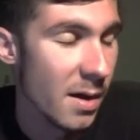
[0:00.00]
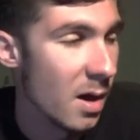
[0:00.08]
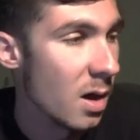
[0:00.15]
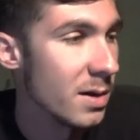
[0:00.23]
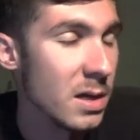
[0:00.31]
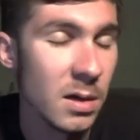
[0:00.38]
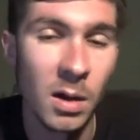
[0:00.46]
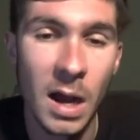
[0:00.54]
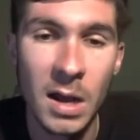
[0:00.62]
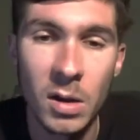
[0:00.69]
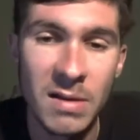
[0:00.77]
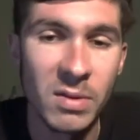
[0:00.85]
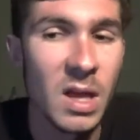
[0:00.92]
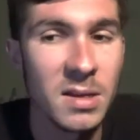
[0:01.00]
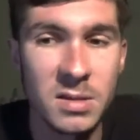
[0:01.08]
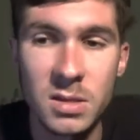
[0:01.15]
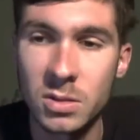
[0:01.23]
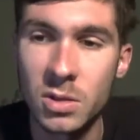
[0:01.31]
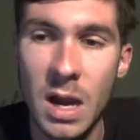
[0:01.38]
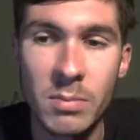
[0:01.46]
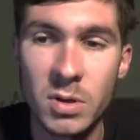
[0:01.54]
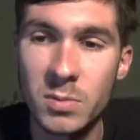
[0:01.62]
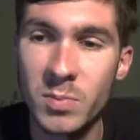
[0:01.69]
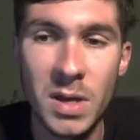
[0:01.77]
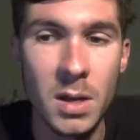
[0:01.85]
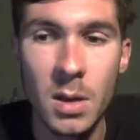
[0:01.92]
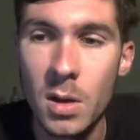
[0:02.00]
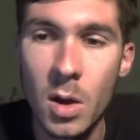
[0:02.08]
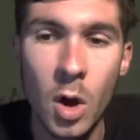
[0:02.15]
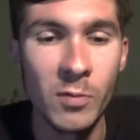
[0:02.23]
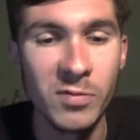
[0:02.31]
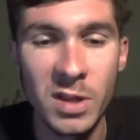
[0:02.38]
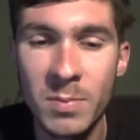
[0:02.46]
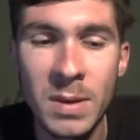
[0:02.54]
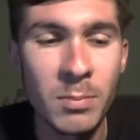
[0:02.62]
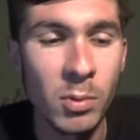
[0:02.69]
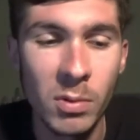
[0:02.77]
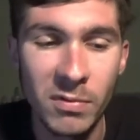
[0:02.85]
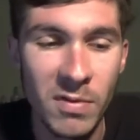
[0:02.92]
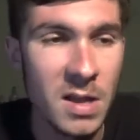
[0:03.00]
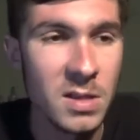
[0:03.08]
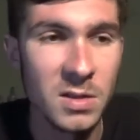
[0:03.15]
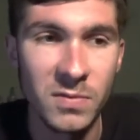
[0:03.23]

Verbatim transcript: on here. I don't have a lot of subscribers, but hopefully people will find